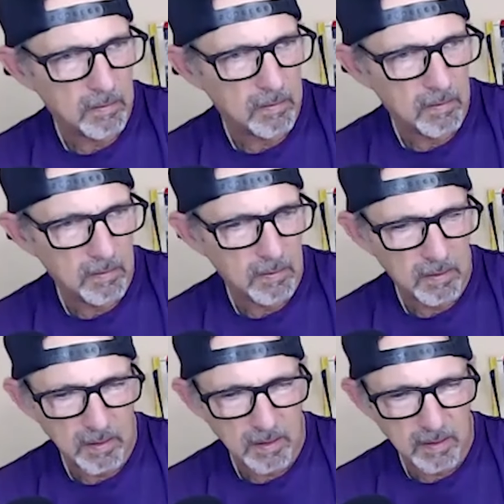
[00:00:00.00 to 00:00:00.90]

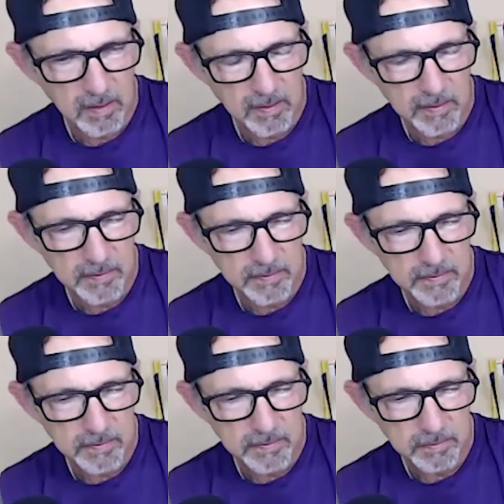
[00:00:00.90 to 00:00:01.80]

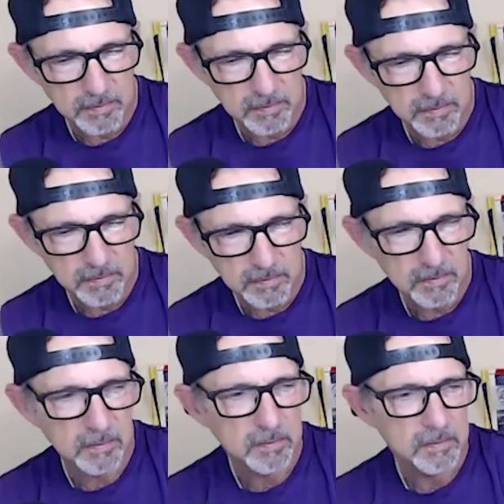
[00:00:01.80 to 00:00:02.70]

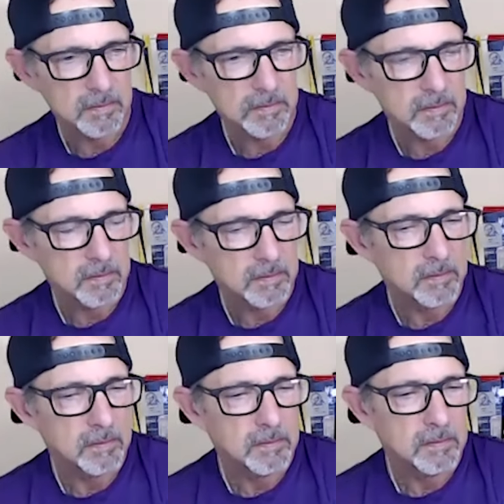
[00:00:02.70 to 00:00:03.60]

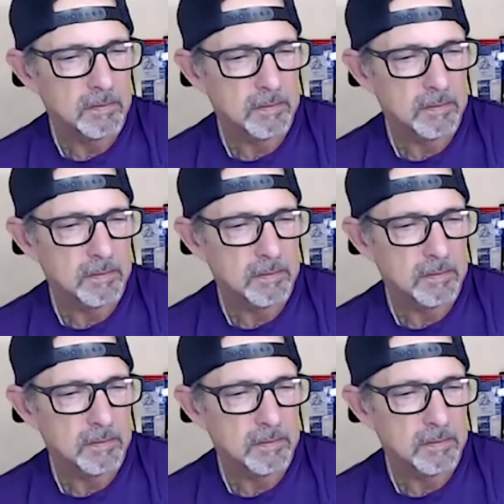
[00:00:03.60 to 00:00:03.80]
[no speech]